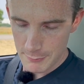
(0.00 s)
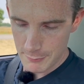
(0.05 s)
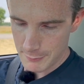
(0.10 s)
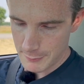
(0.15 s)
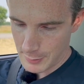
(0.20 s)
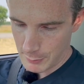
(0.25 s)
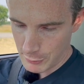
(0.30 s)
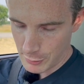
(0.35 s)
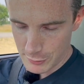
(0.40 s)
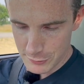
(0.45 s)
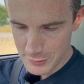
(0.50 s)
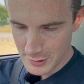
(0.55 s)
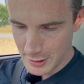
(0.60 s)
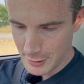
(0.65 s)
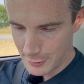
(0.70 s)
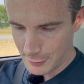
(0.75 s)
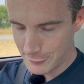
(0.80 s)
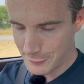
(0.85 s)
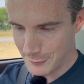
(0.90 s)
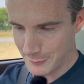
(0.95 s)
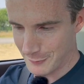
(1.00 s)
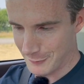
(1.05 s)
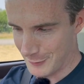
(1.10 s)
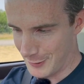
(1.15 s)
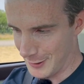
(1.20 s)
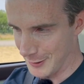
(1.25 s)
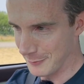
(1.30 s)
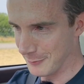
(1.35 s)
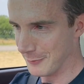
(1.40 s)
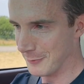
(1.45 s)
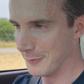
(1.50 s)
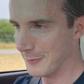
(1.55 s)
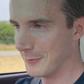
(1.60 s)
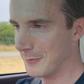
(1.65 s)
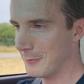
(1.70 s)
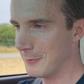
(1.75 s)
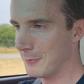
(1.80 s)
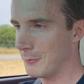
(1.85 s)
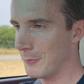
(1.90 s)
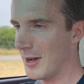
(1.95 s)
I'm not setting off. Right.
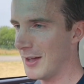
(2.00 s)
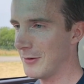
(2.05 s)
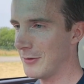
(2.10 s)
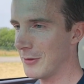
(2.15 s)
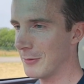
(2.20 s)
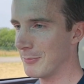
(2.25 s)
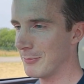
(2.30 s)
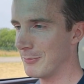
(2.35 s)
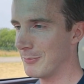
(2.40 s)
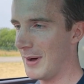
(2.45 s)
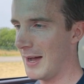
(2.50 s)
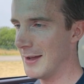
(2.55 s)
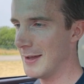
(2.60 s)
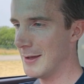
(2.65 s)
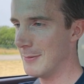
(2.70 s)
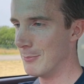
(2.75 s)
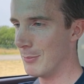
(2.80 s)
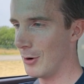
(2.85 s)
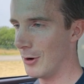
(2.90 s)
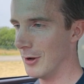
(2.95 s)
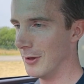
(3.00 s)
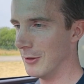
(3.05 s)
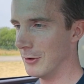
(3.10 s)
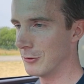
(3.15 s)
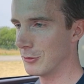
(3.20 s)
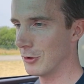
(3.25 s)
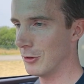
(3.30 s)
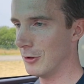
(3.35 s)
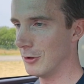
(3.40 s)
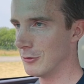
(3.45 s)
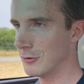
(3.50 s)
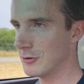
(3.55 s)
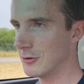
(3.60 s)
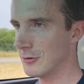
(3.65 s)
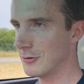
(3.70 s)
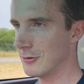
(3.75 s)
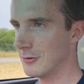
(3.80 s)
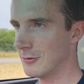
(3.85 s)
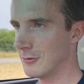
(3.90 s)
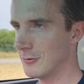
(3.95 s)
Where's the biting point of this clutch?
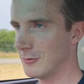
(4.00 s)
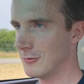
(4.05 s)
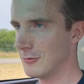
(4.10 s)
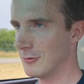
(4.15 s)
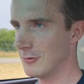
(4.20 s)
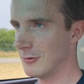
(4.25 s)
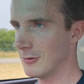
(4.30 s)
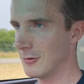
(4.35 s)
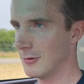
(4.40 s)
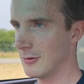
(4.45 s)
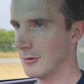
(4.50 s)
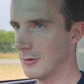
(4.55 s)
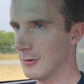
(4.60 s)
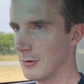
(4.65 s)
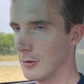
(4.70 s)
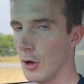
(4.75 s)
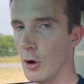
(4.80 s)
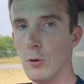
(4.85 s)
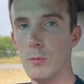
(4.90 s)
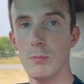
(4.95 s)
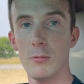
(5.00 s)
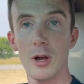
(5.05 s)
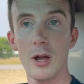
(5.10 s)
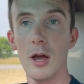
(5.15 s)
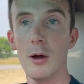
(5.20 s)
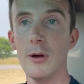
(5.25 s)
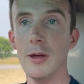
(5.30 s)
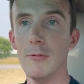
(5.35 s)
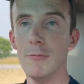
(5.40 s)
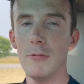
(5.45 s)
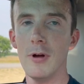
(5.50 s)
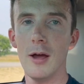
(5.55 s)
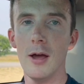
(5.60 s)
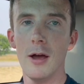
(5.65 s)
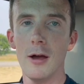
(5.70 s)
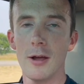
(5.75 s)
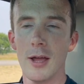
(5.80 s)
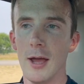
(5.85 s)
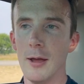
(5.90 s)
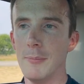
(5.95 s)
Oh, we're going. Right,
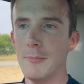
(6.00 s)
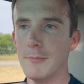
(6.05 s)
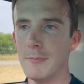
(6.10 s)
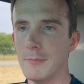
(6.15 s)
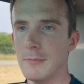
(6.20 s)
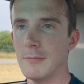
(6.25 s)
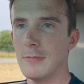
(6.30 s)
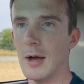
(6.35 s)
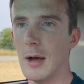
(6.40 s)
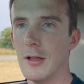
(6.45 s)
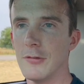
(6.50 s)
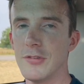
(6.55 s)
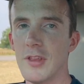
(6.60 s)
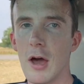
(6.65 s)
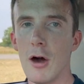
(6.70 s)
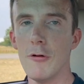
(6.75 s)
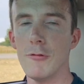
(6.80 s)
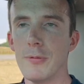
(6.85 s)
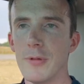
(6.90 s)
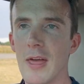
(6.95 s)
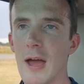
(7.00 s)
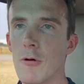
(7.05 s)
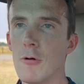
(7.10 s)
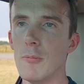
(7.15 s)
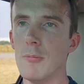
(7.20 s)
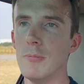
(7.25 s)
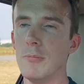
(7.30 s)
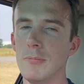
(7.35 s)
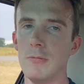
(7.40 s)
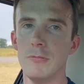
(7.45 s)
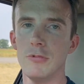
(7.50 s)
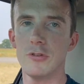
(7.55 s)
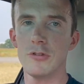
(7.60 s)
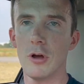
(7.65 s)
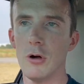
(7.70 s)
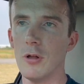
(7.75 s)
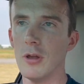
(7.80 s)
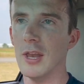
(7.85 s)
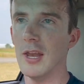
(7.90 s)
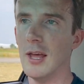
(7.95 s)
okay. I set off without
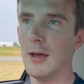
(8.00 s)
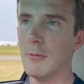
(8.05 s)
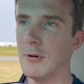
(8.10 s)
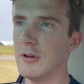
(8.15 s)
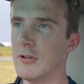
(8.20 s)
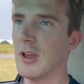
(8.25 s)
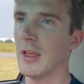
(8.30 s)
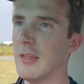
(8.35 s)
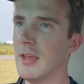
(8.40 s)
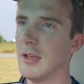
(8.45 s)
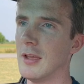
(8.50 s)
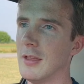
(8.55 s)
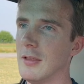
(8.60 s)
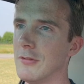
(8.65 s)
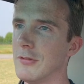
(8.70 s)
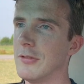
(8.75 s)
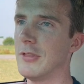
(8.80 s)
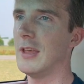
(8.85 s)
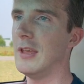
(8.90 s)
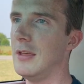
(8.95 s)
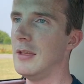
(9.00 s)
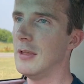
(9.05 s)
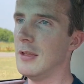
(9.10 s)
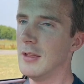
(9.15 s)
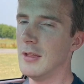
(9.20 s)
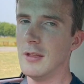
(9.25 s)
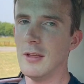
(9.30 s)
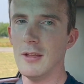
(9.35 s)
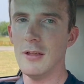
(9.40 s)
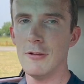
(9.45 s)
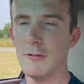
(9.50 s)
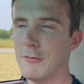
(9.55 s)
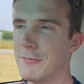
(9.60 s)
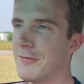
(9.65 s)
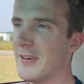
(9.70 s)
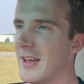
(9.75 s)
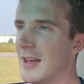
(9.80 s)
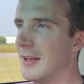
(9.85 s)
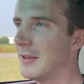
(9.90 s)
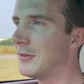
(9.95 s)
stalling it, which I think is the
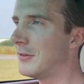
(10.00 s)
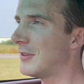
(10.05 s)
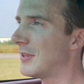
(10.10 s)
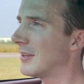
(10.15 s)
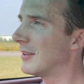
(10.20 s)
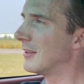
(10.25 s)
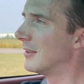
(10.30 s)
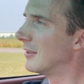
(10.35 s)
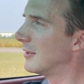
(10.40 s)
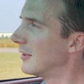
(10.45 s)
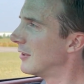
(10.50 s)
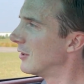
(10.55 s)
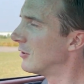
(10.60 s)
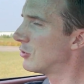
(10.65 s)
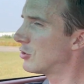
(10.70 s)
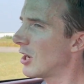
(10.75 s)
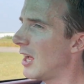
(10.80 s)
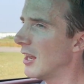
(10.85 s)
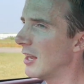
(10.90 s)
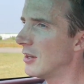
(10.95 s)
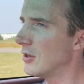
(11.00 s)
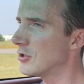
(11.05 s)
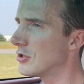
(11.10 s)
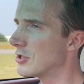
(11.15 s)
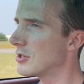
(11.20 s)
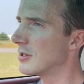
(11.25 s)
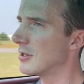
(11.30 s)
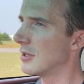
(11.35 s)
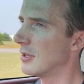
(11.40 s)
first challenge.